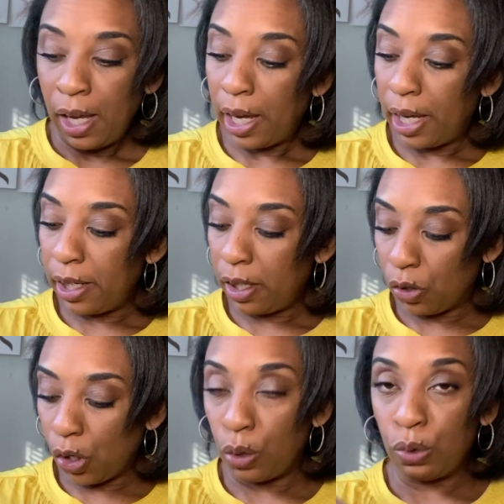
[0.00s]
and it
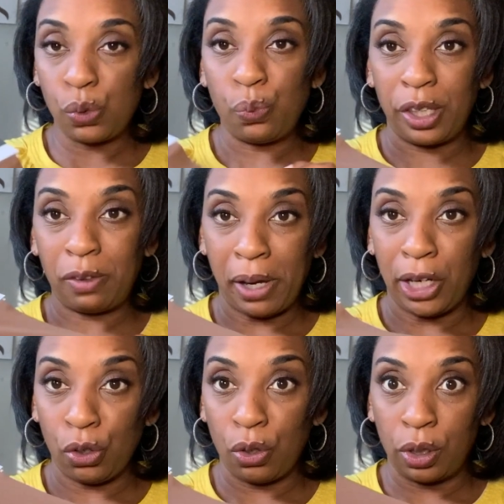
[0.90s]
goes with my
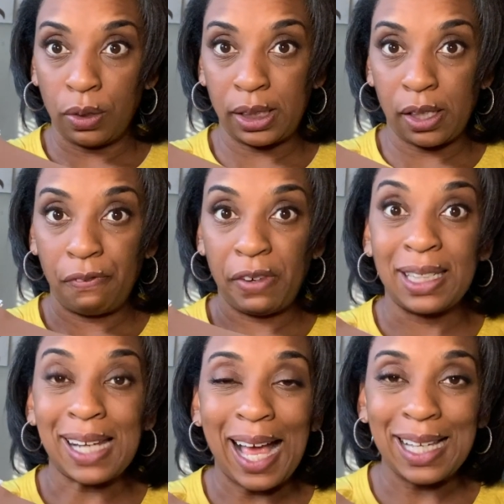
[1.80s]
girls
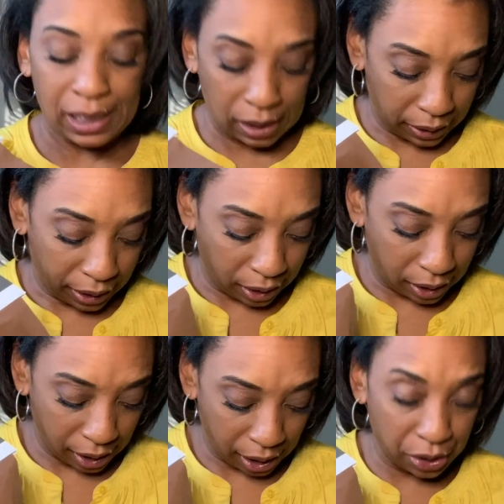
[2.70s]
fantastically.
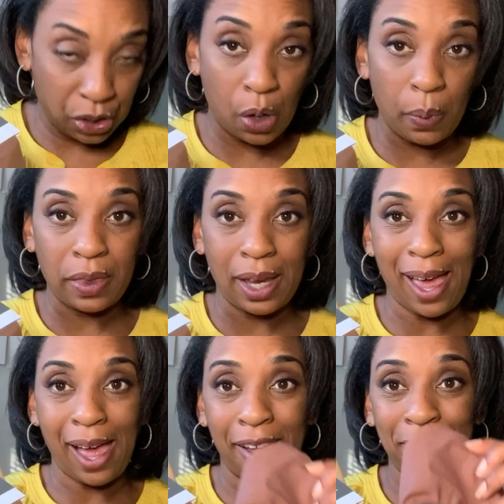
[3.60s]
And you know what they
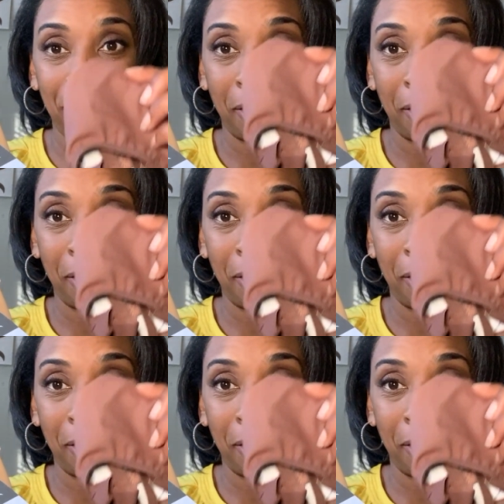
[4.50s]
have?